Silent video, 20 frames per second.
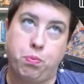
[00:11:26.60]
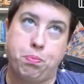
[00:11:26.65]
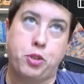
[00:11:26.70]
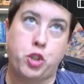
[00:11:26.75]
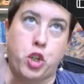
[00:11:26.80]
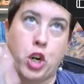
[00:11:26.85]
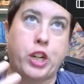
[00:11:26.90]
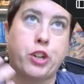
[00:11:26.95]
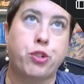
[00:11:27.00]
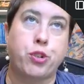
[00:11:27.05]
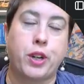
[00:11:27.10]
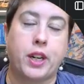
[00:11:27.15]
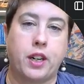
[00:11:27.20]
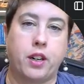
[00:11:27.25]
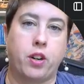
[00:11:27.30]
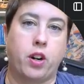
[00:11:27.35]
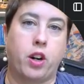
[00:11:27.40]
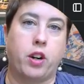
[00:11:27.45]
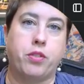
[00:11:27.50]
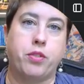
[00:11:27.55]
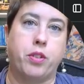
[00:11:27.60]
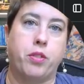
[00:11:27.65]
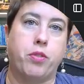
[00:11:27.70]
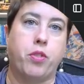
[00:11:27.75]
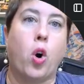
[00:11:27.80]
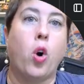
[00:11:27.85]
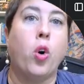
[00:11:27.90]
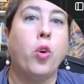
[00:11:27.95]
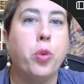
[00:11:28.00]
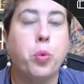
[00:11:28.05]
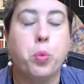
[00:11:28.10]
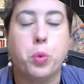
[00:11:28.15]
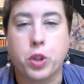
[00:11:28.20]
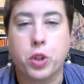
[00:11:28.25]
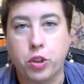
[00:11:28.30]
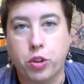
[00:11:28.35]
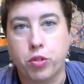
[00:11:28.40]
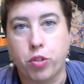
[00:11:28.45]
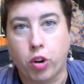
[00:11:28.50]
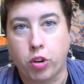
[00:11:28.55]
generated off of all the
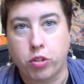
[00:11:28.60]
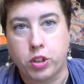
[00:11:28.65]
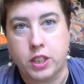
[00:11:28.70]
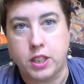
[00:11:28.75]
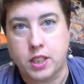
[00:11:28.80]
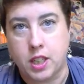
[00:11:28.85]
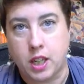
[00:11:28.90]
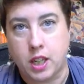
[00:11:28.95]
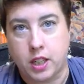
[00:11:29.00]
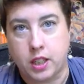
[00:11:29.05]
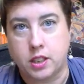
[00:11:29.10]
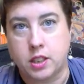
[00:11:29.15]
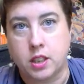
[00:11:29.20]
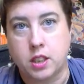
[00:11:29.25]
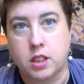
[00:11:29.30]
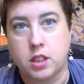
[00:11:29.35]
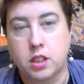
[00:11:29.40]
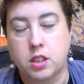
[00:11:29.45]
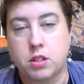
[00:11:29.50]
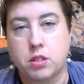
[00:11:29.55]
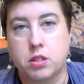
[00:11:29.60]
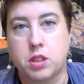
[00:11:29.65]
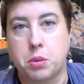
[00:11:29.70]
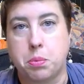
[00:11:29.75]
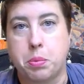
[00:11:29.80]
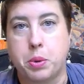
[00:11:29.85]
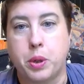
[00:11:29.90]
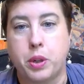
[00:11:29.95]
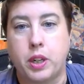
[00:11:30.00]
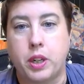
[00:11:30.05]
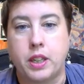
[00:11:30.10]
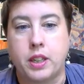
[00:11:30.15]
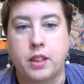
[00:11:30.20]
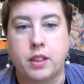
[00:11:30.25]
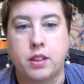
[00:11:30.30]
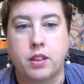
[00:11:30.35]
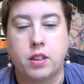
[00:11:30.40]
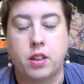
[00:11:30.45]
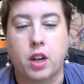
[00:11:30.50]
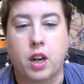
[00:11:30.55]
work you've already done to put
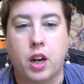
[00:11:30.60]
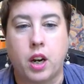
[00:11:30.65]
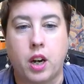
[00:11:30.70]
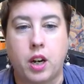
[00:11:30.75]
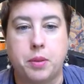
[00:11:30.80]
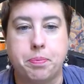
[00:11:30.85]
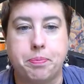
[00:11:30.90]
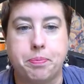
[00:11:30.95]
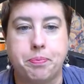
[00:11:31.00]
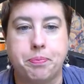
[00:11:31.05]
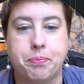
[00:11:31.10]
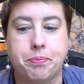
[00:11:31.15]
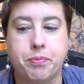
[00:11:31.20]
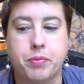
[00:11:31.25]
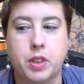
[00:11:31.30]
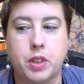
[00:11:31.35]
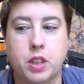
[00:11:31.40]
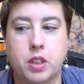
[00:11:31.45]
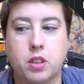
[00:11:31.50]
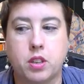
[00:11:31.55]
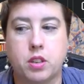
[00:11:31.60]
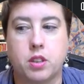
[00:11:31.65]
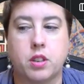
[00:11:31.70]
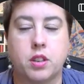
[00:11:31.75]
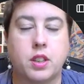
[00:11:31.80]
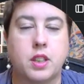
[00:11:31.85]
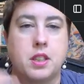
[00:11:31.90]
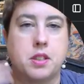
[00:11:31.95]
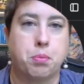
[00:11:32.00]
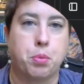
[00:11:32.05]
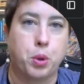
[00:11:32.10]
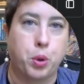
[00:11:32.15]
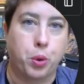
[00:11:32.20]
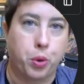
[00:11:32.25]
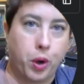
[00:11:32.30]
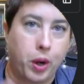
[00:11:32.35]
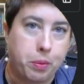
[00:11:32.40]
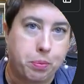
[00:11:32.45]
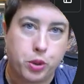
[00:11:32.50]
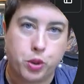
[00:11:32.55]
in these
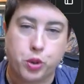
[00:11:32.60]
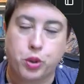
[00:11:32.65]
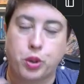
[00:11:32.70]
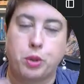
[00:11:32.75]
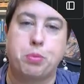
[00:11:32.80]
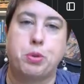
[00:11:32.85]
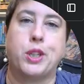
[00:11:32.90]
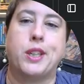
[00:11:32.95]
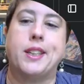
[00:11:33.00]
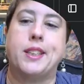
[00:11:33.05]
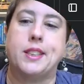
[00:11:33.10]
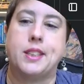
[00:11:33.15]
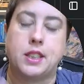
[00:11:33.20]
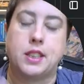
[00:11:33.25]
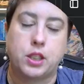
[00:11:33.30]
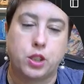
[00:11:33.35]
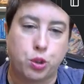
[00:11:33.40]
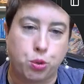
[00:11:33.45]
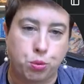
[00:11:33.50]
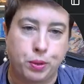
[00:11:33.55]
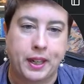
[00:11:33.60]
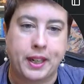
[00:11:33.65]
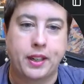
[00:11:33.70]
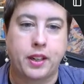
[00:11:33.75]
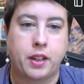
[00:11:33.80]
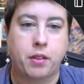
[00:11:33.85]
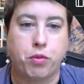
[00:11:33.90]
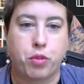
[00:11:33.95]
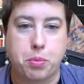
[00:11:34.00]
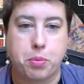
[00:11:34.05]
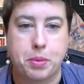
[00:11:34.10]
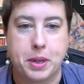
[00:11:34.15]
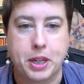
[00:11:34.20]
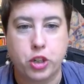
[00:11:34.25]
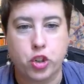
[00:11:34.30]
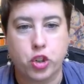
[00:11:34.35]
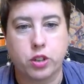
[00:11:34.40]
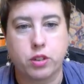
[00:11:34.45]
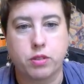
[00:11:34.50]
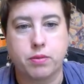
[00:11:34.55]
program descriptions, this grant
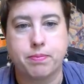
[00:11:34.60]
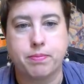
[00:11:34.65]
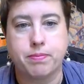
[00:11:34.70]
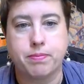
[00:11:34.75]
information.